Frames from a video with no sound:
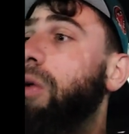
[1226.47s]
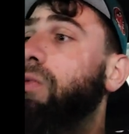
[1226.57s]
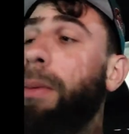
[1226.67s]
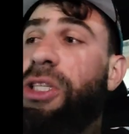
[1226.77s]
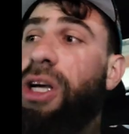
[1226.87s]

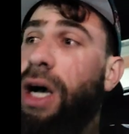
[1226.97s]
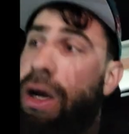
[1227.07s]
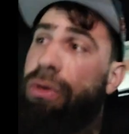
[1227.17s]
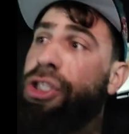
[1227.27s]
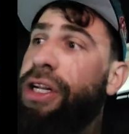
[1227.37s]

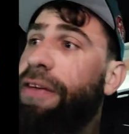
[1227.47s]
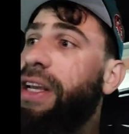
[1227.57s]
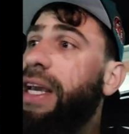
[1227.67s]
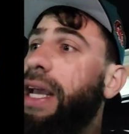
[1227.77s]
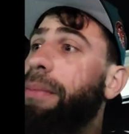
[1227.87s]
Whimsicott, which never
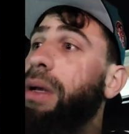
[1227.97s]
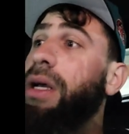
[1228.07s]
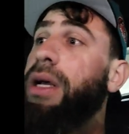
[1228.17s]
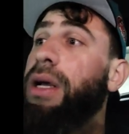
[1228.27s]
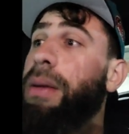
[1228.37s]
came.
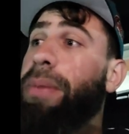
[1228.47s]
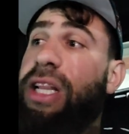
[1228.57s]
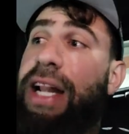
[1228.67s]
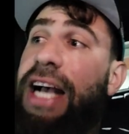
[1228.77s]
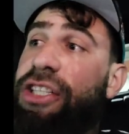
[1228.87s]
But
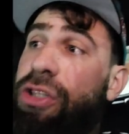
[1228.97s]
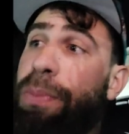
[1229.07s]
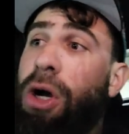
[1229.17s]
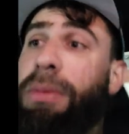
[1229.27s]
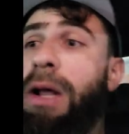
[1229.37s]
the last two
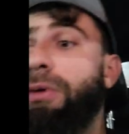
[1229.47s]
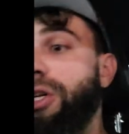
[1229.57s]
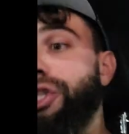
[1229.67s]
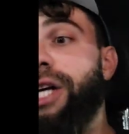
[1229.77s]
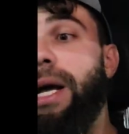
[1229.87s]
Pokemon
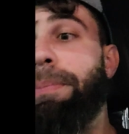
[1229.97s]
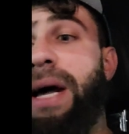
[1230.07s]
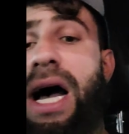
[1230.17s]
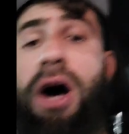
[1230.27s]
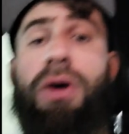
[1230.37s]
were
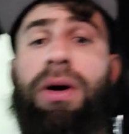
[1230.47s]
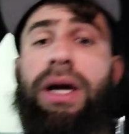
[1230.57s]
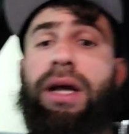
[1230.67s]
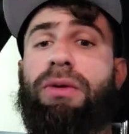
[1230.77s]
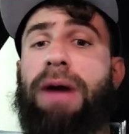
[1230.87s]
Chien-Pao
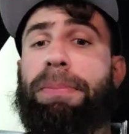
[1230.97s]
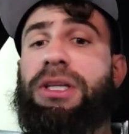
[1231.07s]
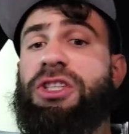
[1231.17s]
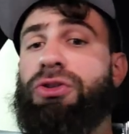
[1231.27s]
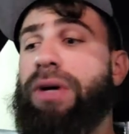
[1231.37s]
and
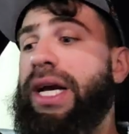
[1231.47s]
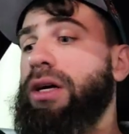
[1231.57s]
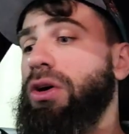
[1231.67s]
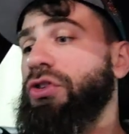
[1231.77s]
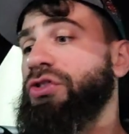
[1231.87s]
Rapid
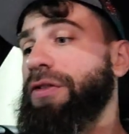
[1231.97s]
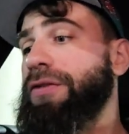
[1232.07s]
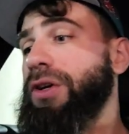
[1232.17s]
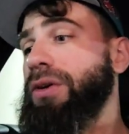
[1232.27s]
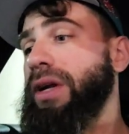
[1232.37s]
Strike
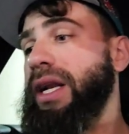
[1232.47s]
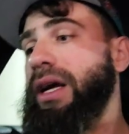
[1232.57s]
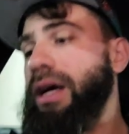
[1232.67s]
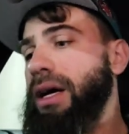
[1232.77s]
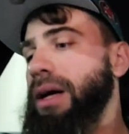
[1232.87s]
Urshifu. And
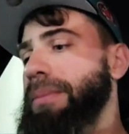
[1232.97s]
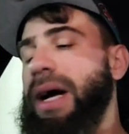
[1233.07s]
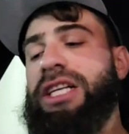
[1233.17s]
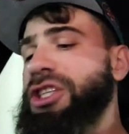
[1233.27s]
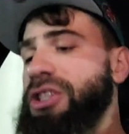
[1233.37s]

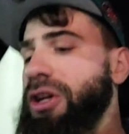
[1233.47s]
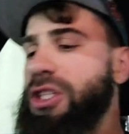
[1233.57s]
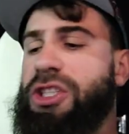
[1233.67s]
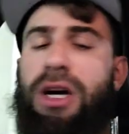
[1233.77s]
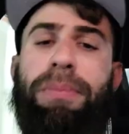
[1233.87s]
I just
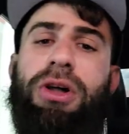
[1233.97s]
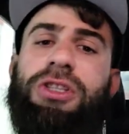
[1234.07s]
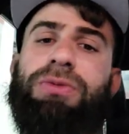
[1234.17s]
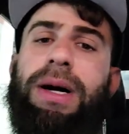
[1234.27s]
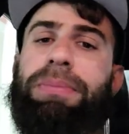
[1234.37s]
couldn't stop all
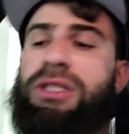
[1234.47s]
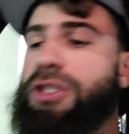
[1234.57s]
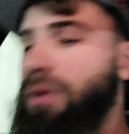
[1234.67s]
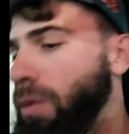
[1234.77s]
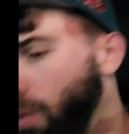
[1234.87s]
those weapons.